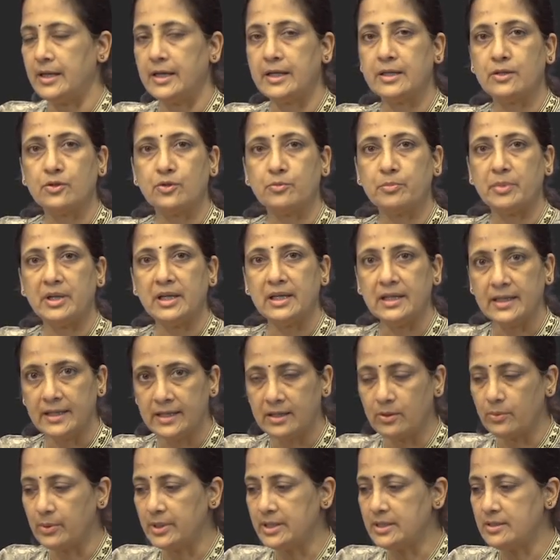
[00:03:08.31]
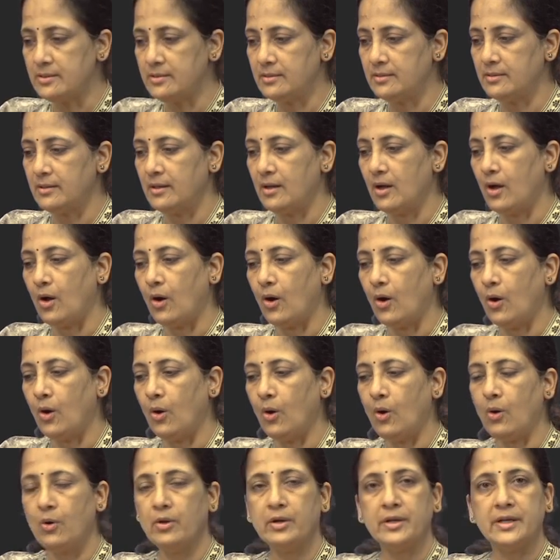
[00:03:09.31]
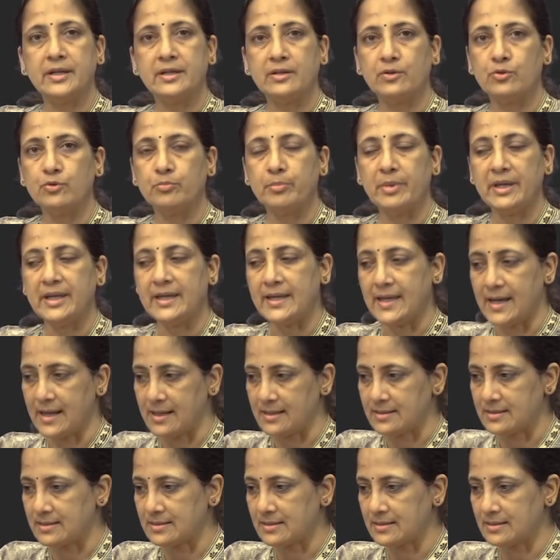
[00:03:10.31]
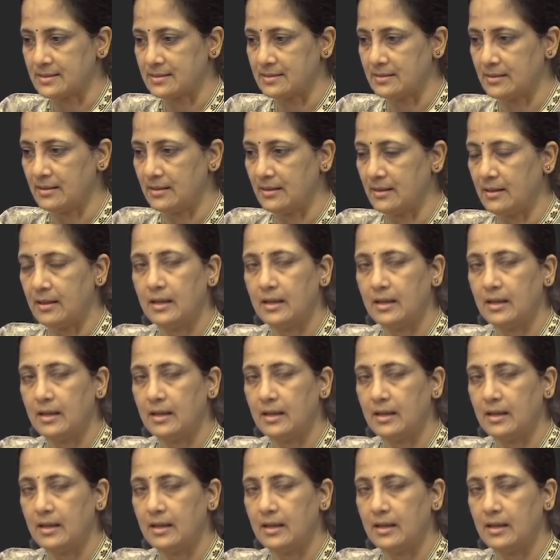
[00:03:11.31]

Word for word: it could be liquid, or it could be gas.